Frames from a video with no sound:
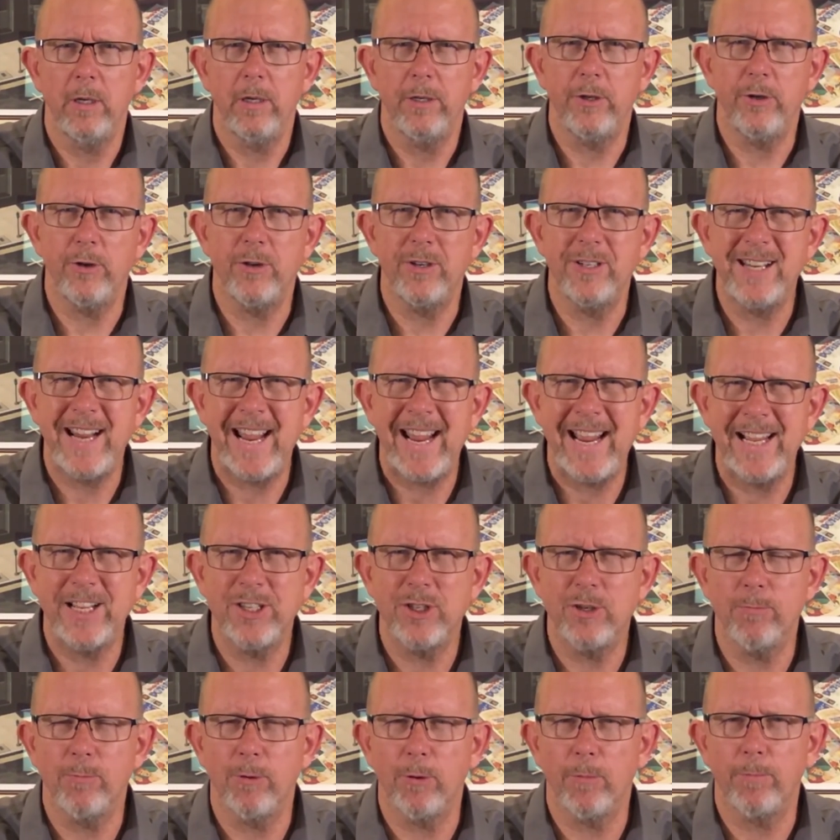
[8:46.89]
your
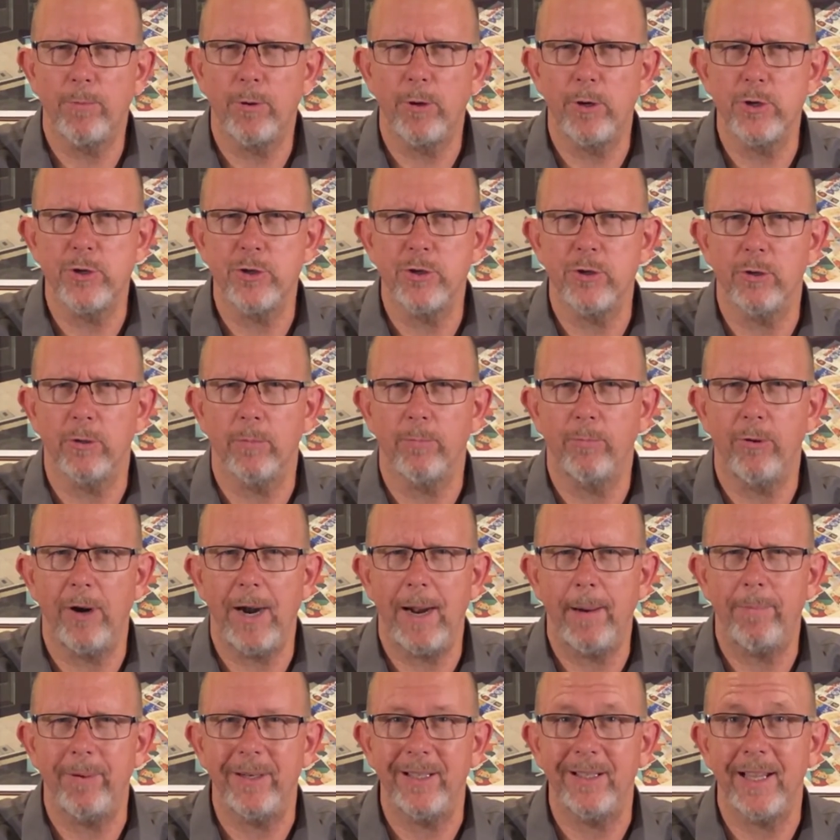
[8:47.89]
tangible personal
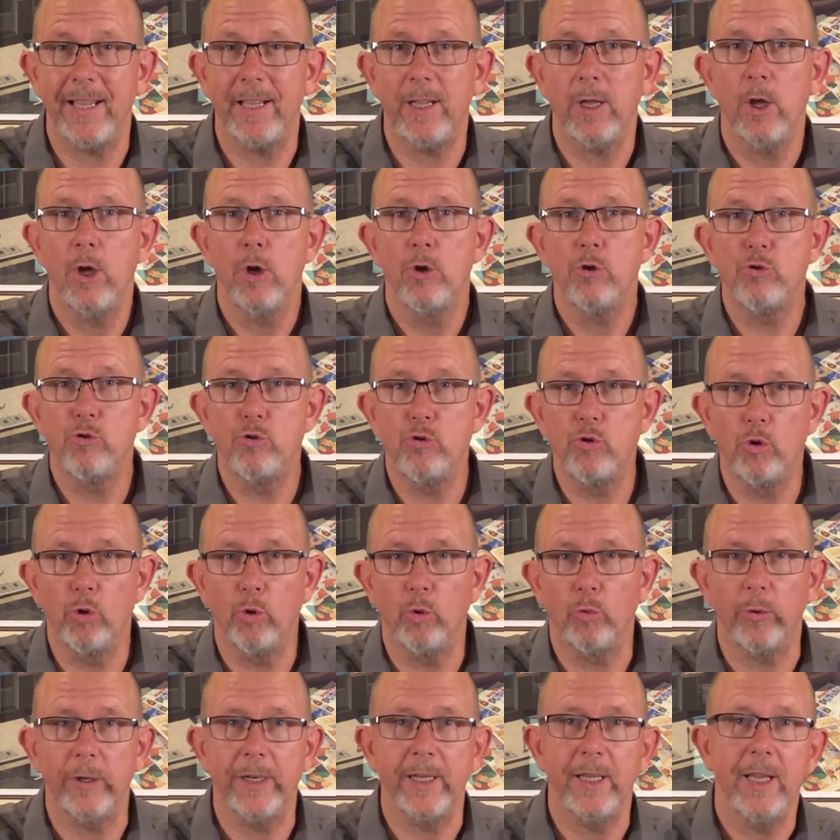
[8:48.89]
property like
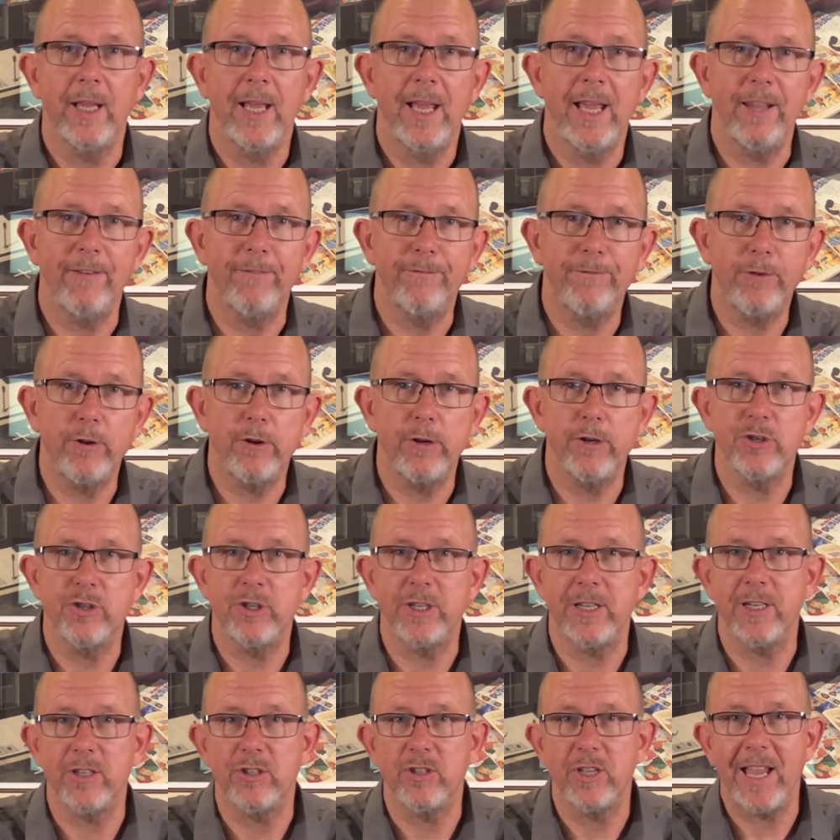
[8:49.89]
jewelry and
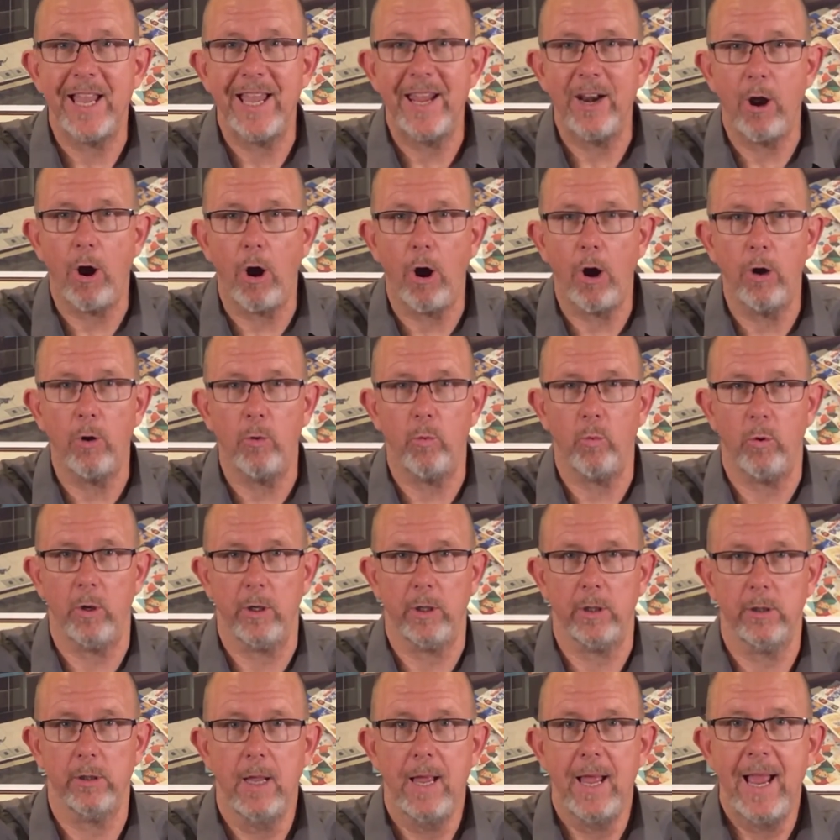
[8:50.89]
furnishings and
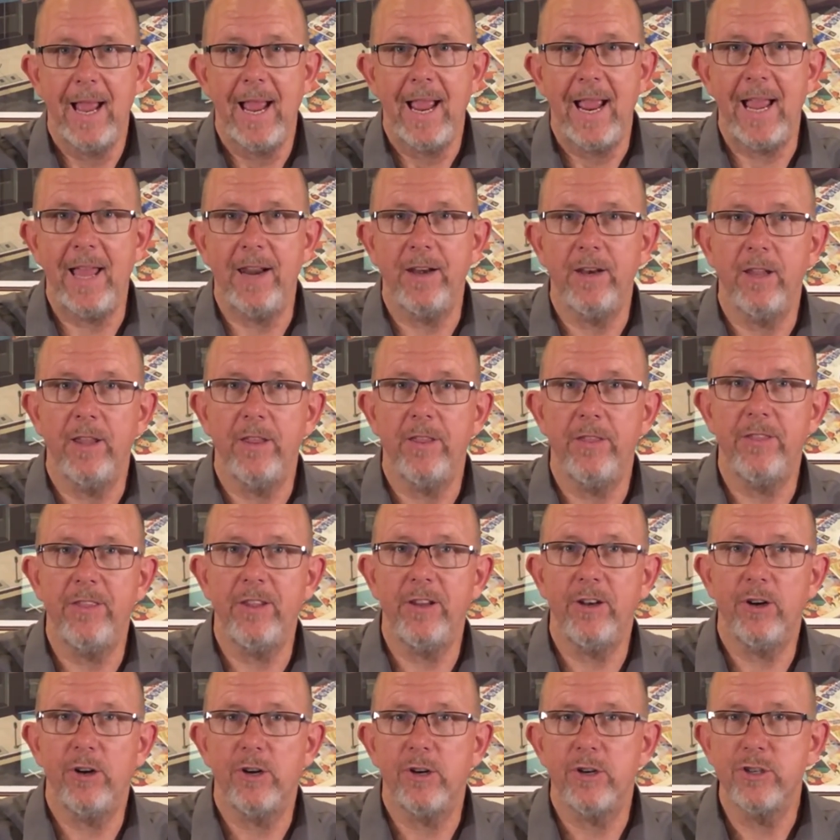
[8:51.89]
artwork. And
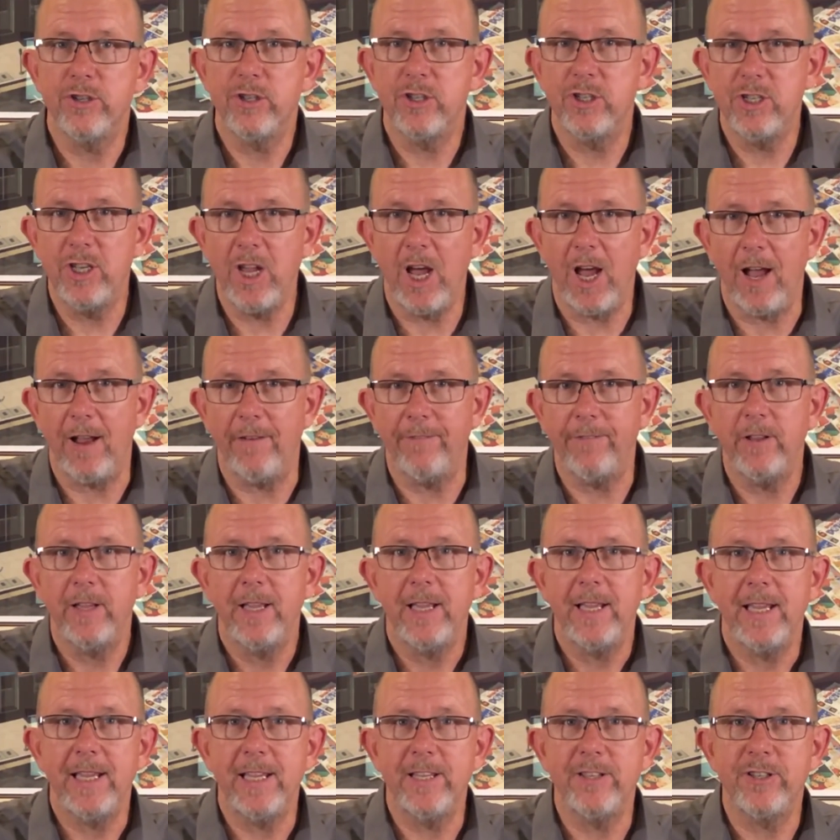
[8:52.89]
their stuff
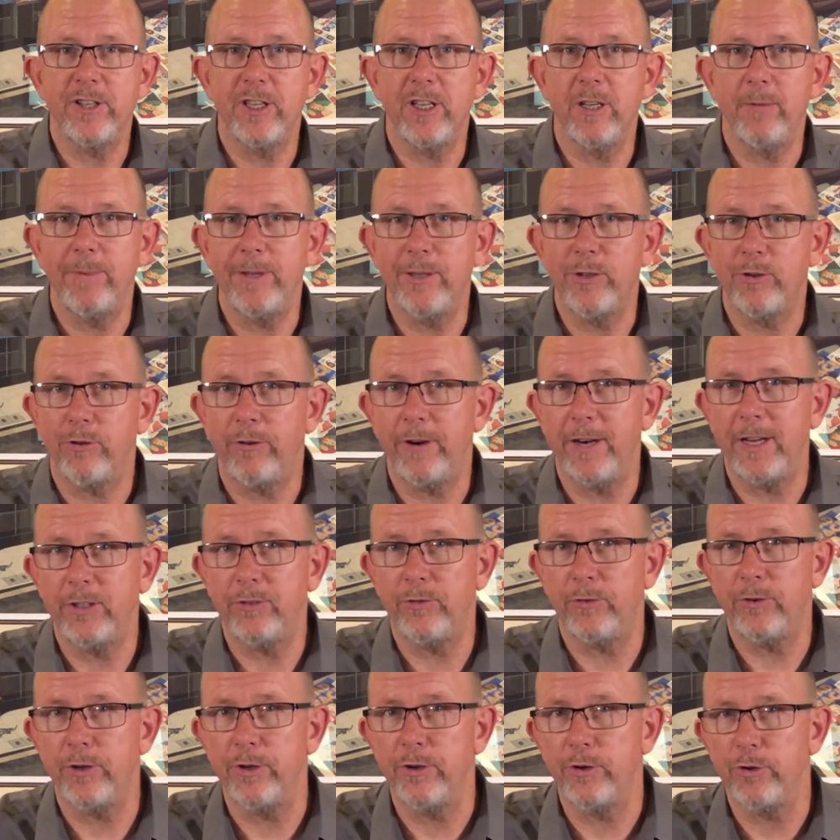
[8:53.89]
is going to be
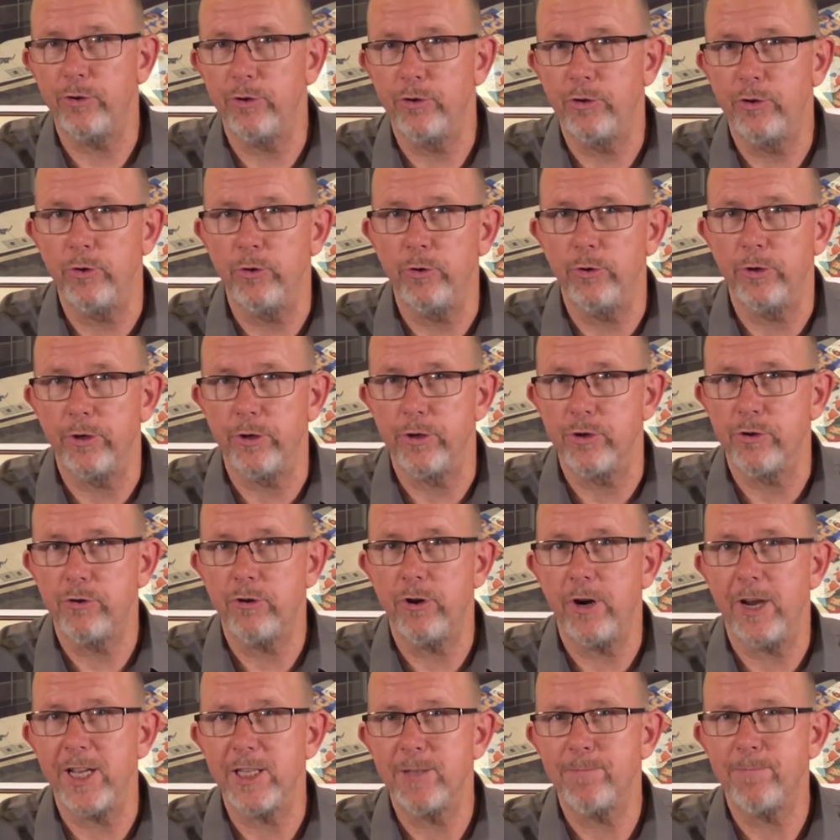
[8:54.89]
transferred to your
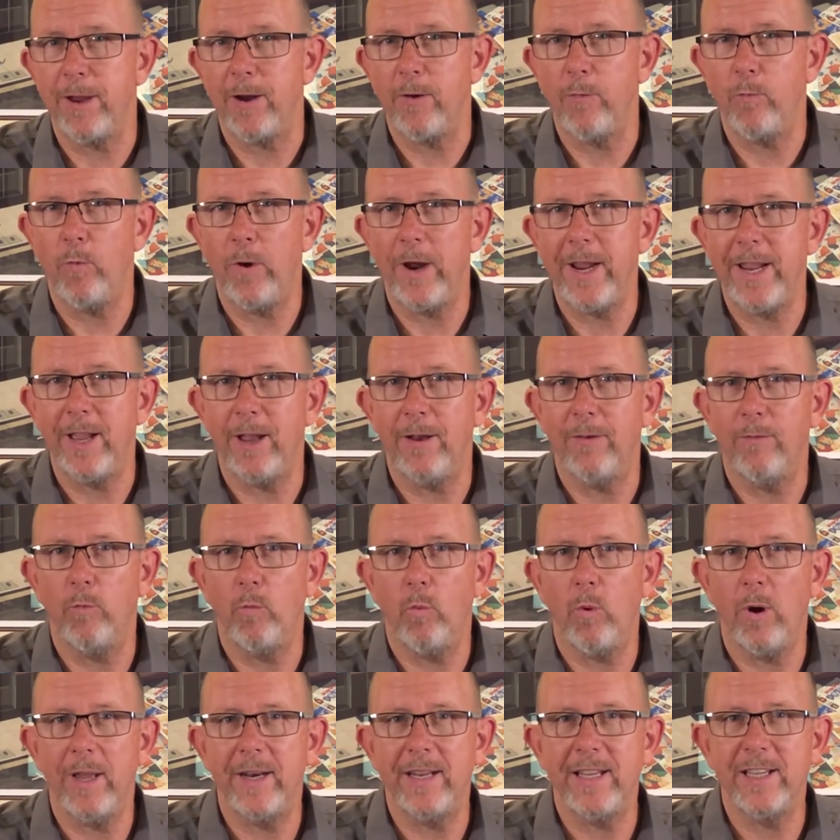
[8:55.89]
trust by way of
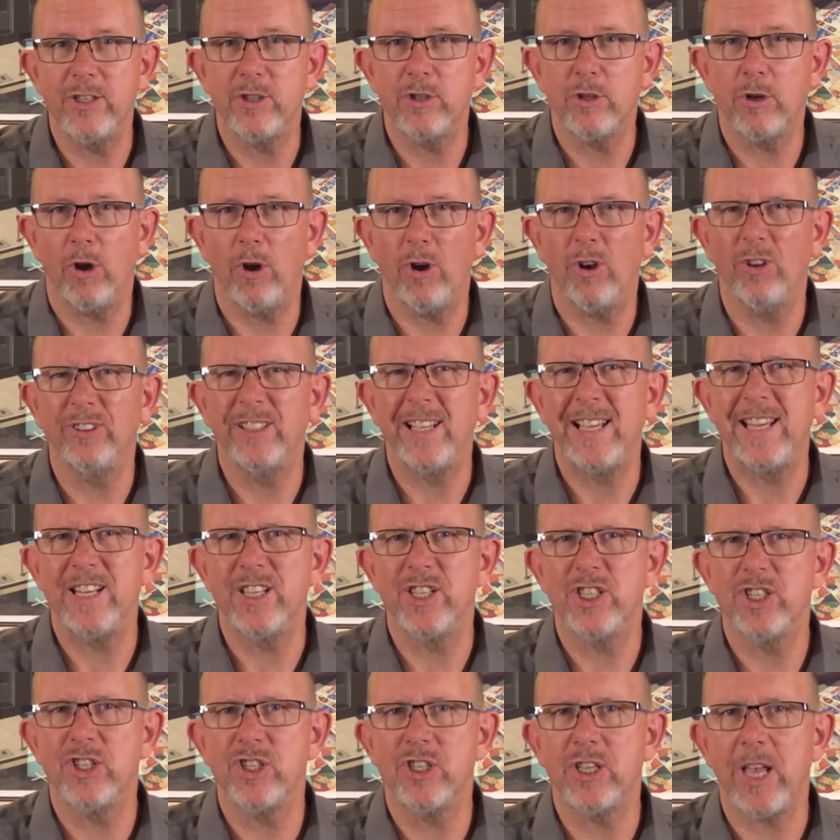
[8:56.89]
what is called an
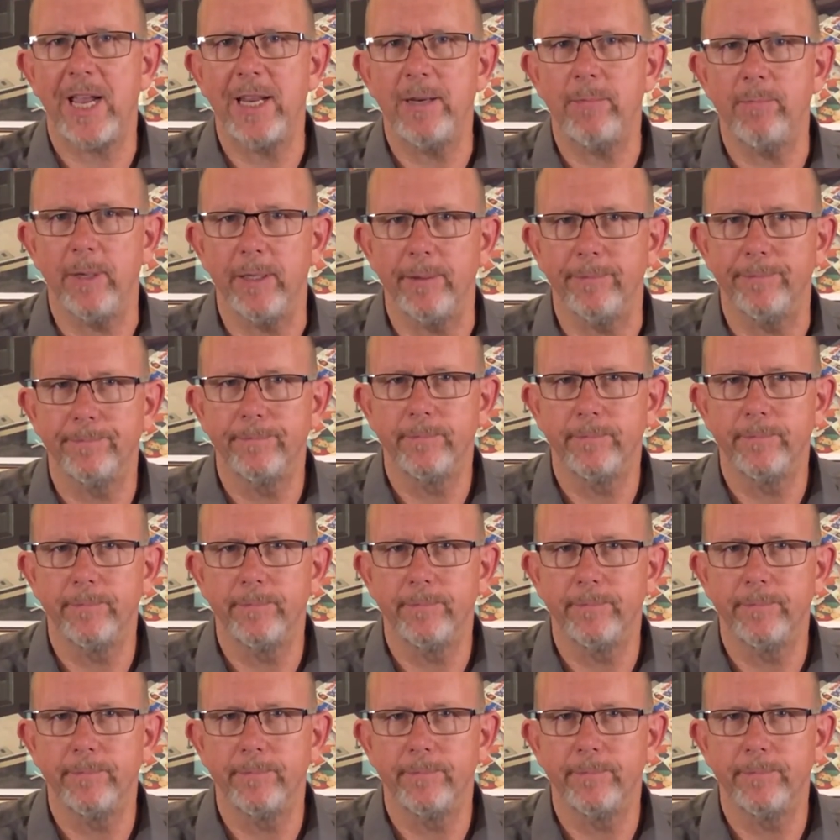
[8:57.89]
assignment.